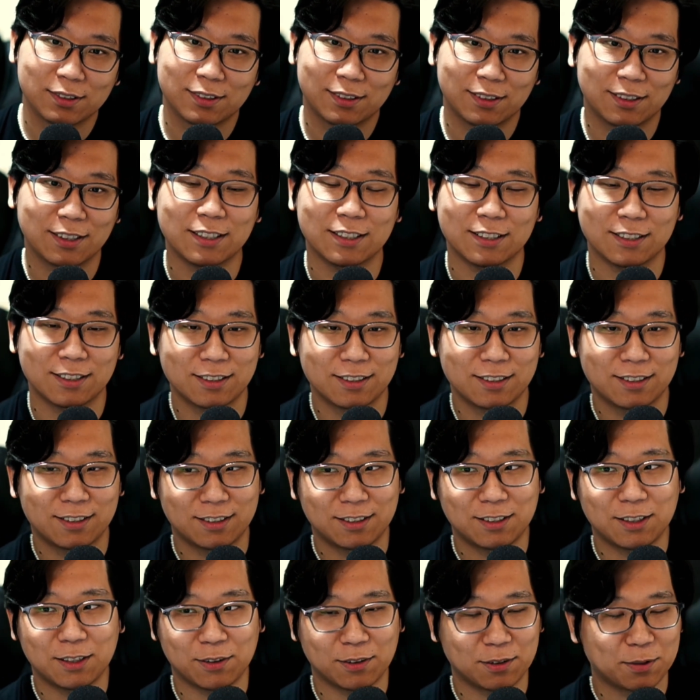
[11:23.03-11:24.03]
because
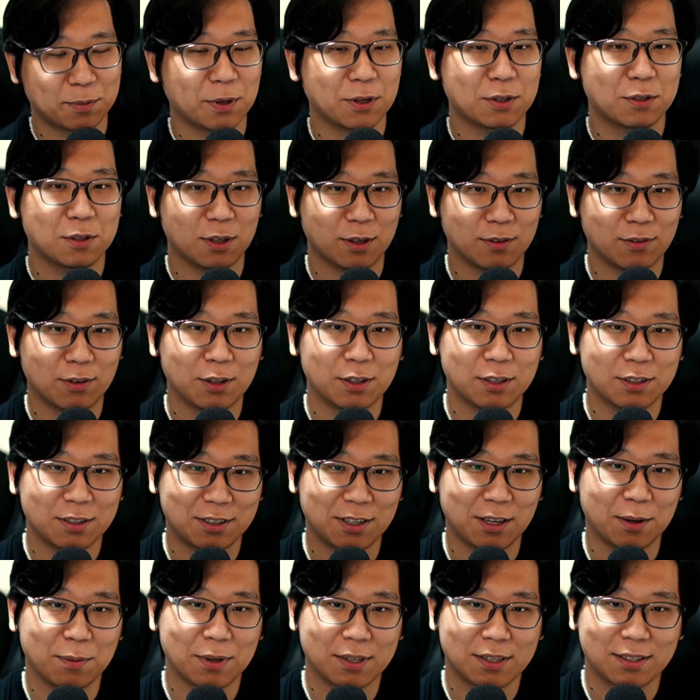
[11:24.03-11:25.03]
especially if all the
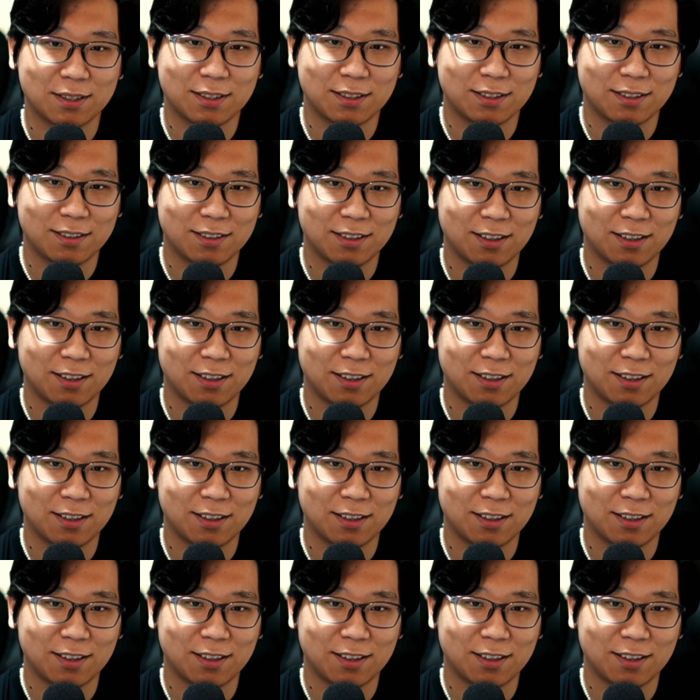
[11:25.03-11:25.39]
CMS